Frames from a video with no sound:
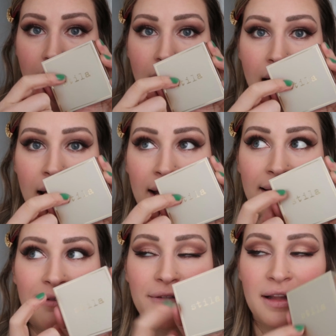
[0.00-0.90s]

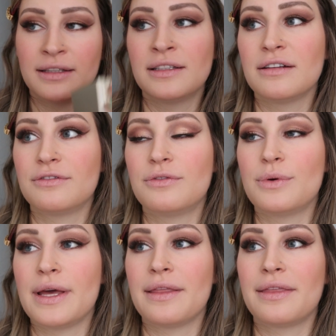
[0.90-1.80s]
I fell in love
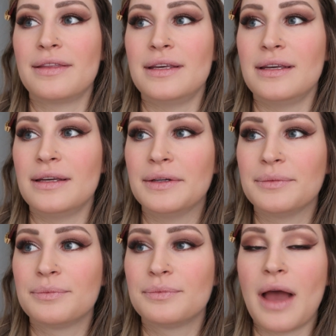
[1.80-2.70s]
with the
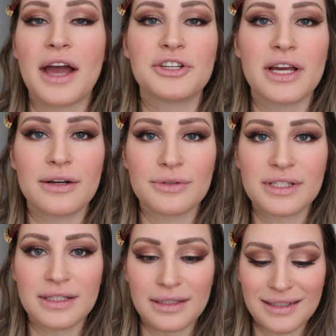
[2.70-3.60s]
eyeshadow
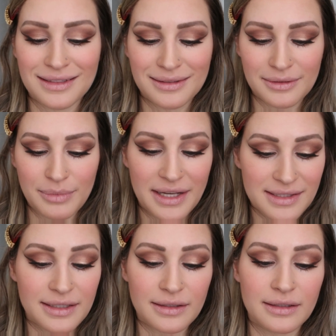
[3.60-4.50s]
Stila by
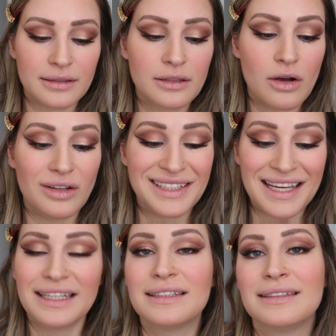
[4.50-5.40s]
Stila called
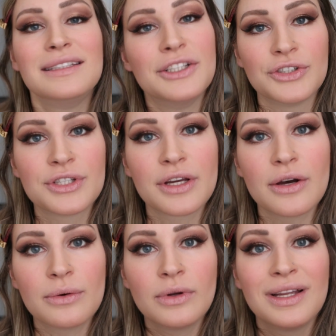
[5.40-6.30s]
Kitten years
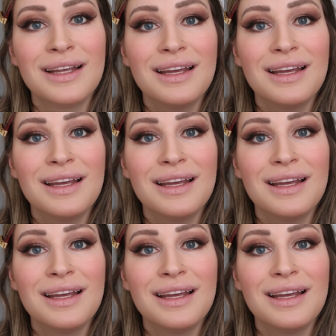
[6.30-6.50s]
ago,